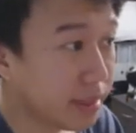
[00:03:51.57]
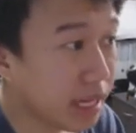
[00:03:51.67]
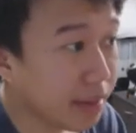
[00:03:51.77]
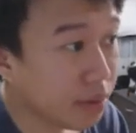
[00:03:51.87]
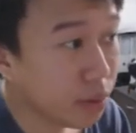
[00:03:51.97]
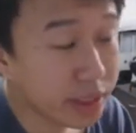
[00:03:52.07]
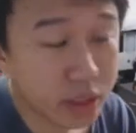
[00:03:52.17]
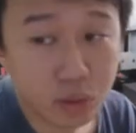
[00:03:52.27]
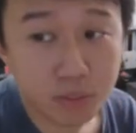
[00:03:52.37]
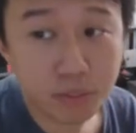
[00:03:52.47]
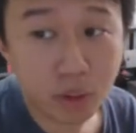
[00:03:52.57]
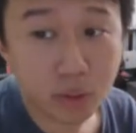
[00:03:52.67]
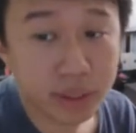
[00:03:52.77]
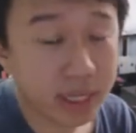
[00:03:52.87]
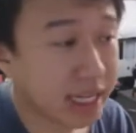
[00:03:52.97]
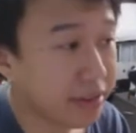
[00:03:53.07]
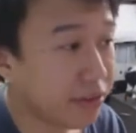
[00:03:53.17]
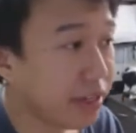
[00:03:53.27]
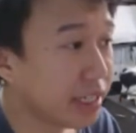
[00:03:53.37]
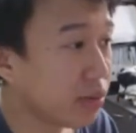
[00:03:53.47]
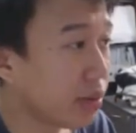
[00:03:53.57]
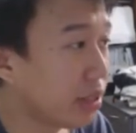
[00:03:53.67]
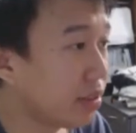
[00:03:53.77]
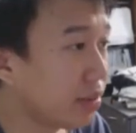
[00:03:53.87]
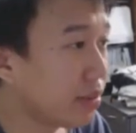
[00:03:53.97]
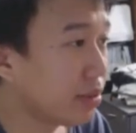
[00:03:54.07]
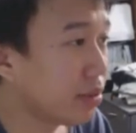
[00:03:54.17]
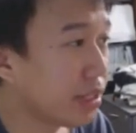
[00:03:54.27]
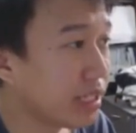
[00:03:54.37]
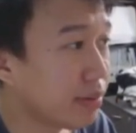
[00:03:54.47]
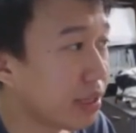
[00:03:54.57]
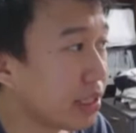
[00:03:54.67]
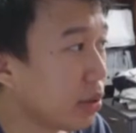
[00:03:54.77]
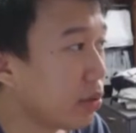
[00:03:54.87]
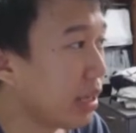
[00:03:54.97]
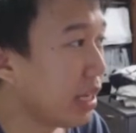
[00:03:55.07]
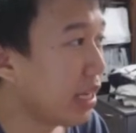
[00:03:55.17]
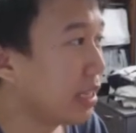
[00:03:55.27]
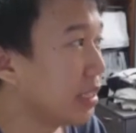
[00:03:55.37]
I'm going to bold the lettering as well, so just press OK.